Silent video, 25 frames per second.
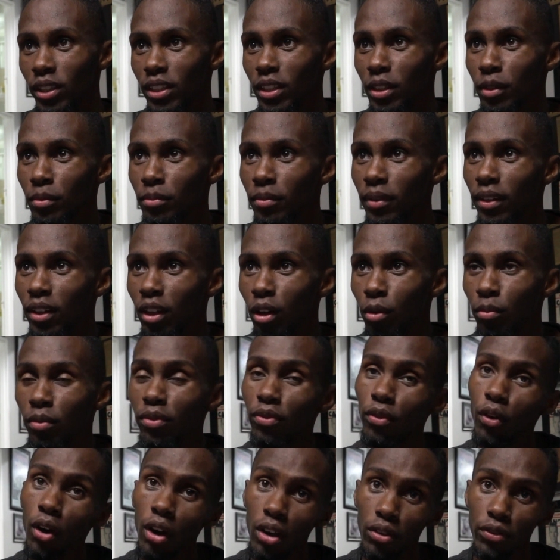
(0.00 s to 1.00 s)
him. You know,
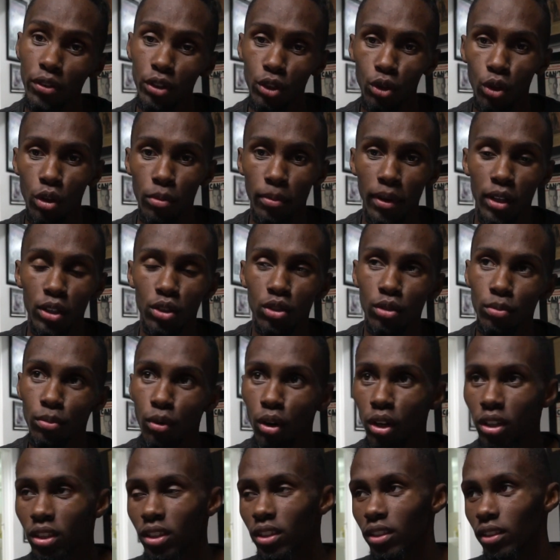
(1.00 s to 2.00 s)
before I even knew him, I used to
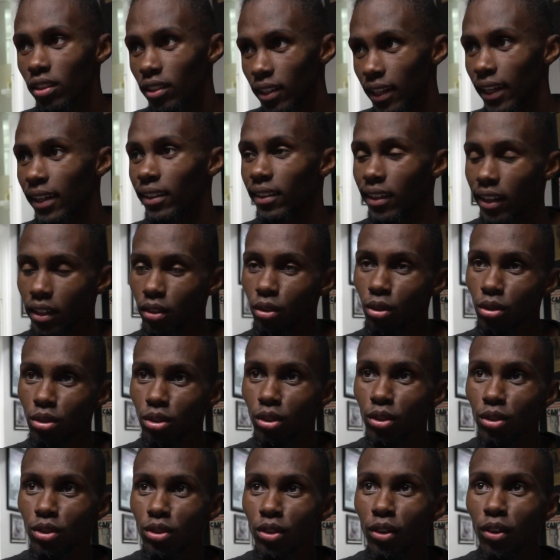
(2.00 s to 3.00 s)
box like that
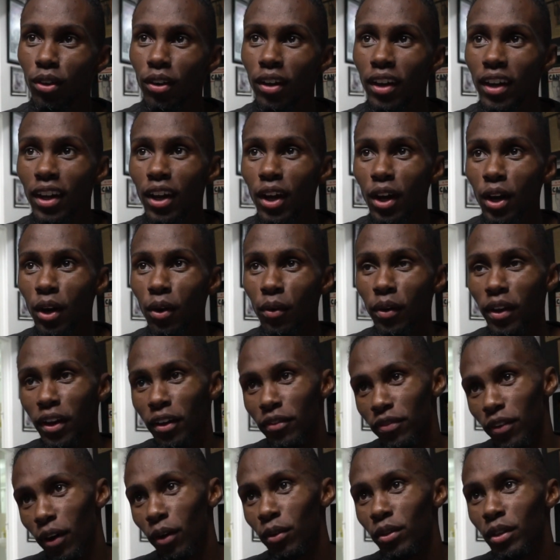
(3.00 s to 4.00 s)
also. So when I
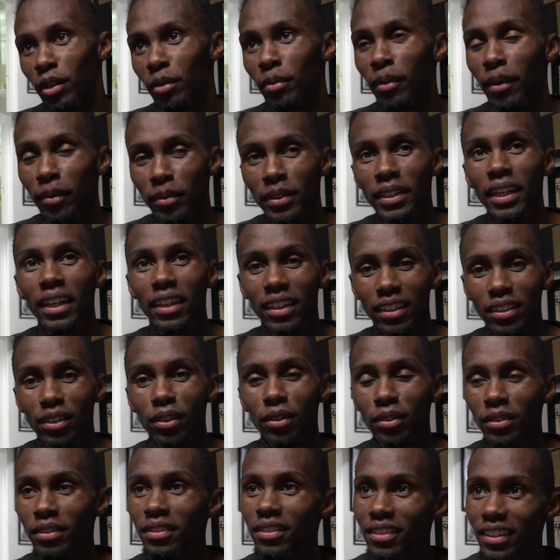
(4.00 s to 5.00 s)
found him, I was like,
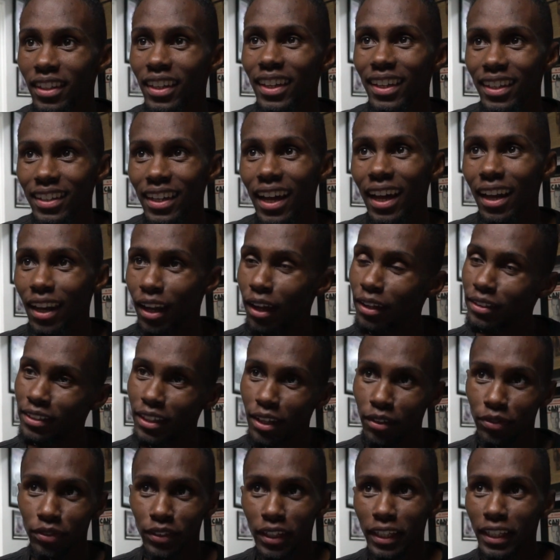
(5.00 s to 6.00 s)
no,
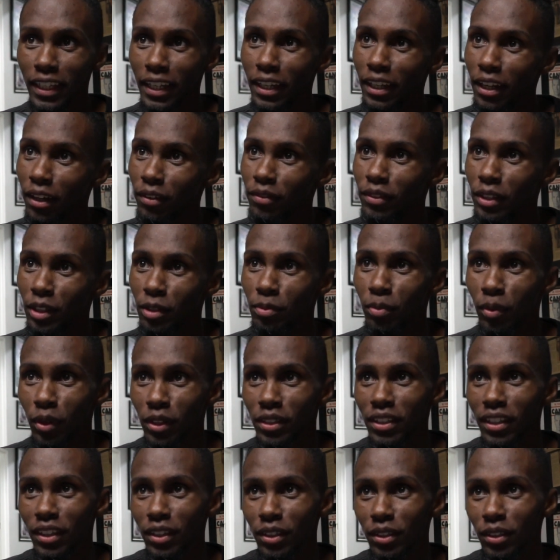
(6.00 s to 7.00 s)
definitely love this
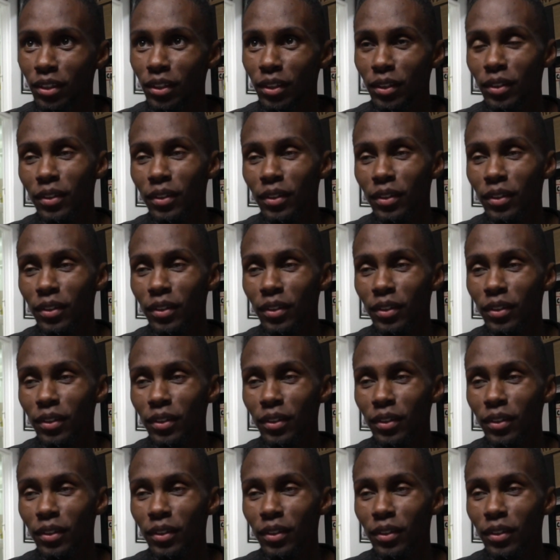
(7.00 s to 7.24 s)
boxer, you know.